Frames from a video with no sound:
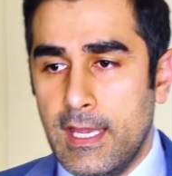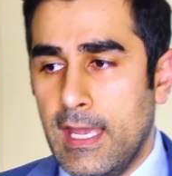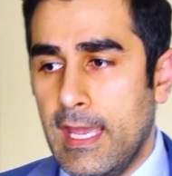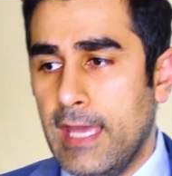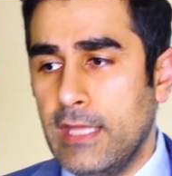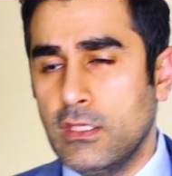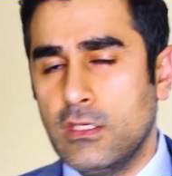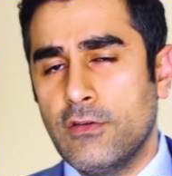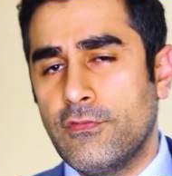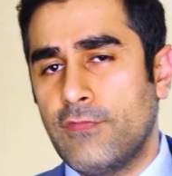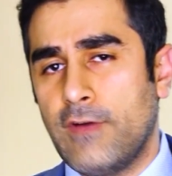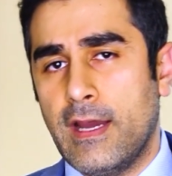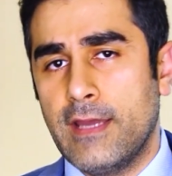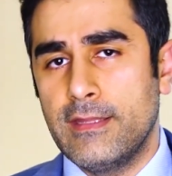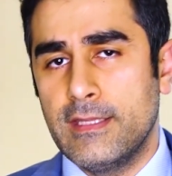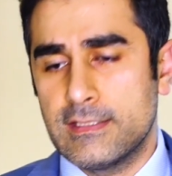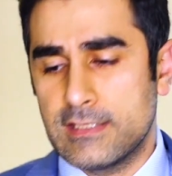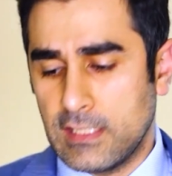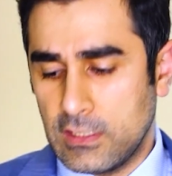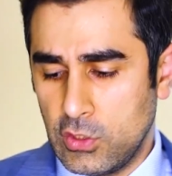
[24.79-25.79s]
And you can
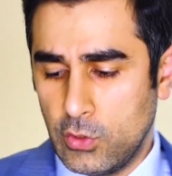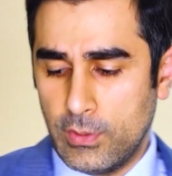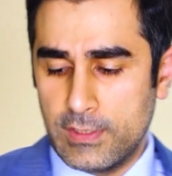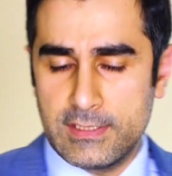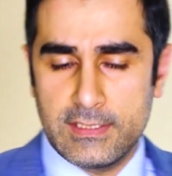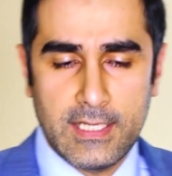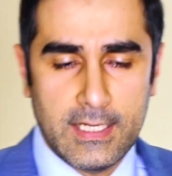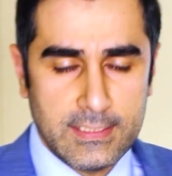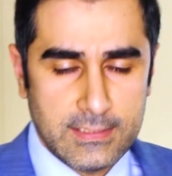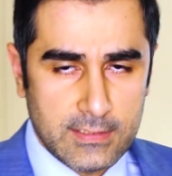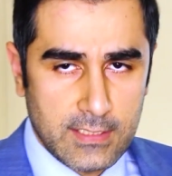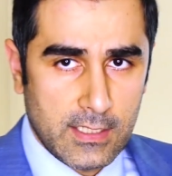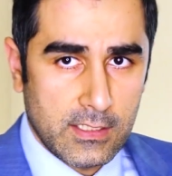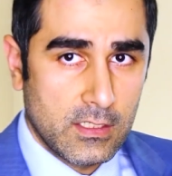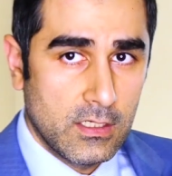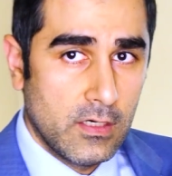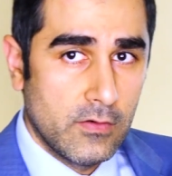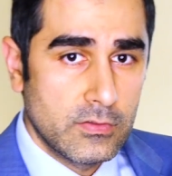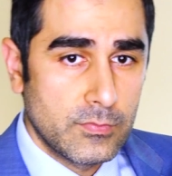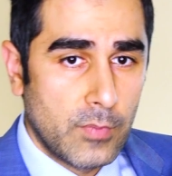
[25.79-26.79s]
find this on
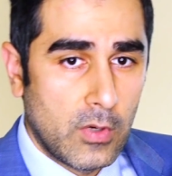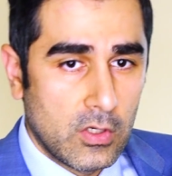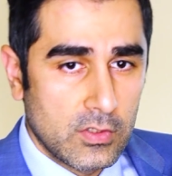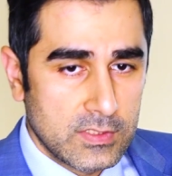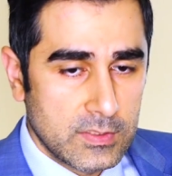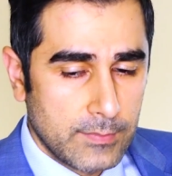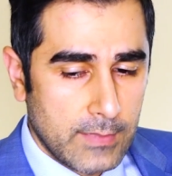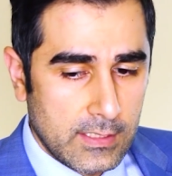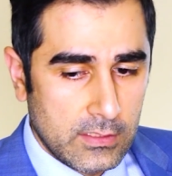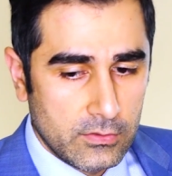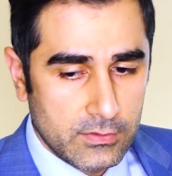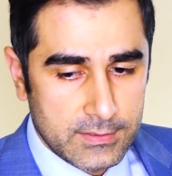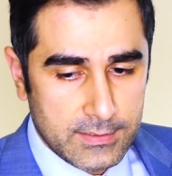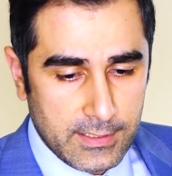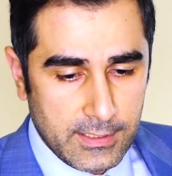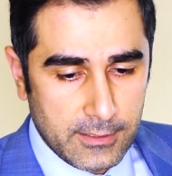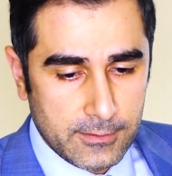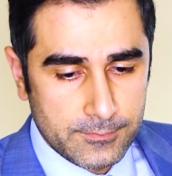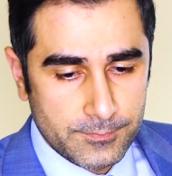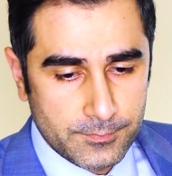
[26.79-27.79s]
uscis.gov's policy manual is
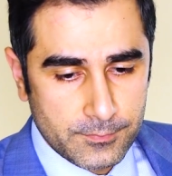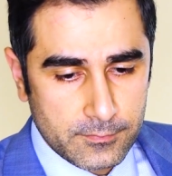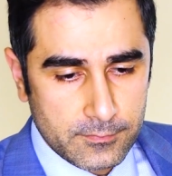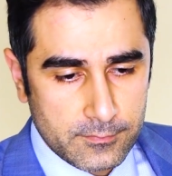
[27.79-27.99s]
there.